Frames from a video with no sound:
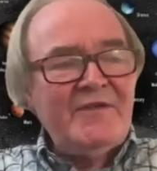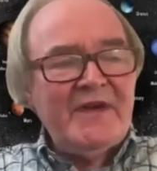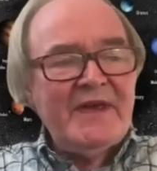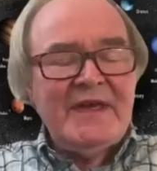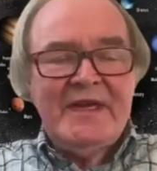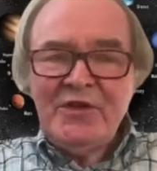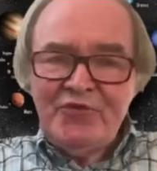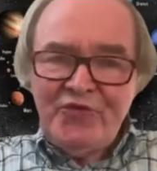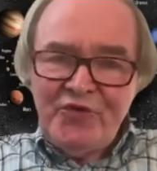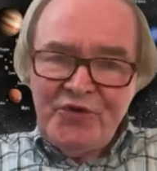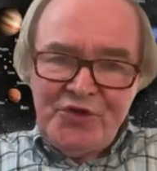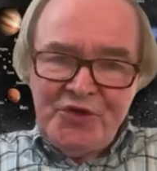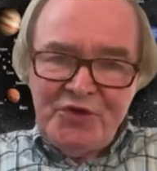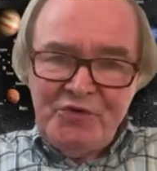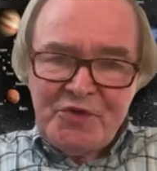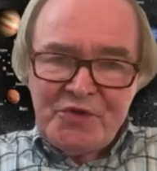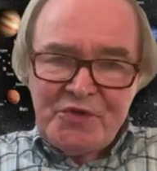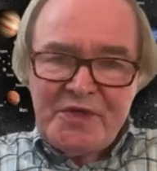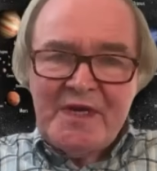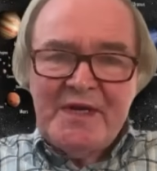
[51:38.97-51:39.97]
he
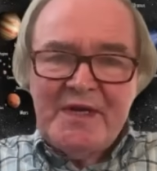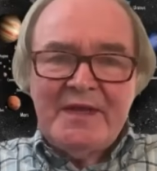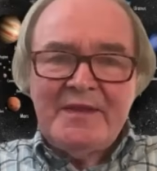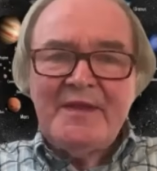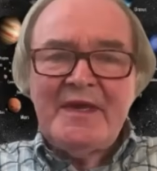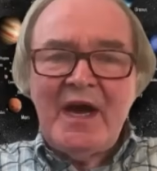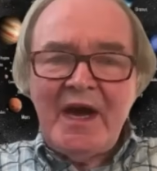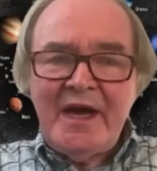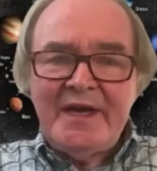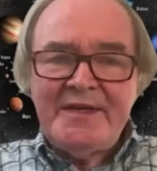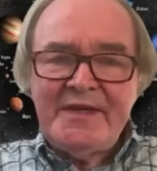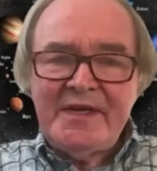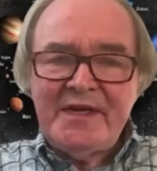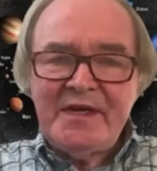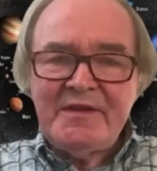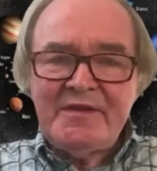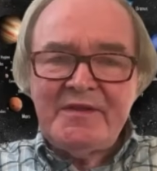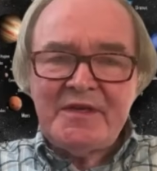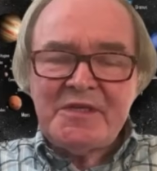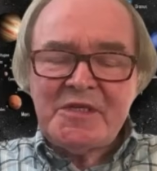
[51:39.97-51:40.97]
introduced the
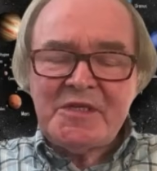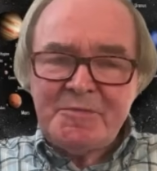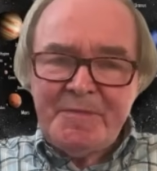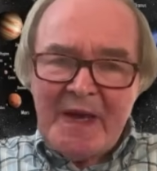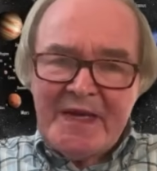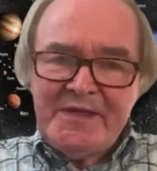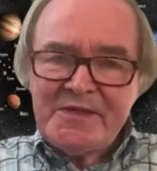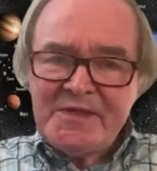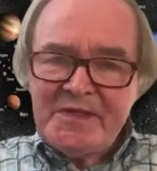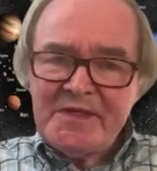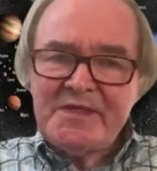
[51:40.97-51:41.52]
idea that space